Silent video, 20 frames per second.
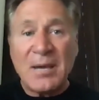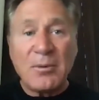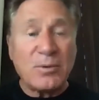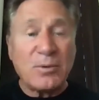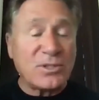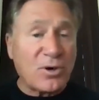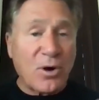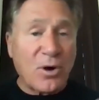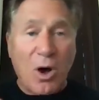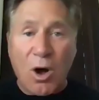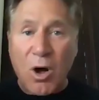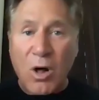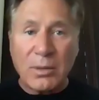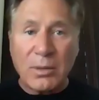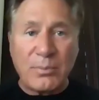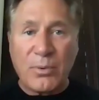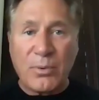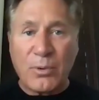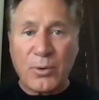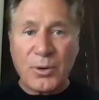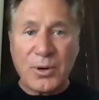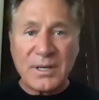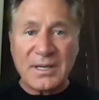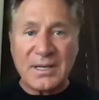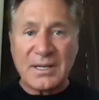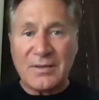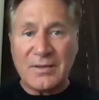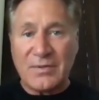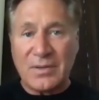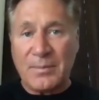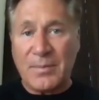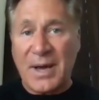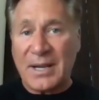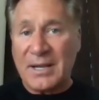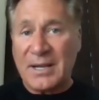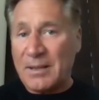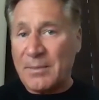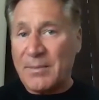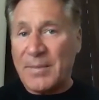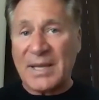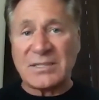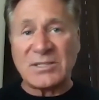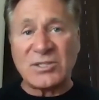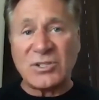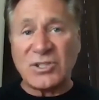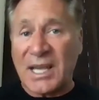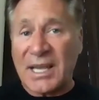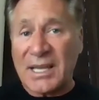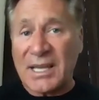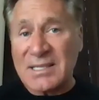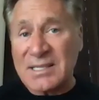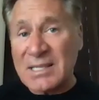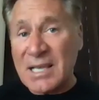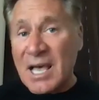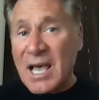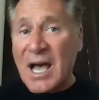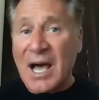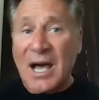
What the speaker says: which are all important to give the body the best chance,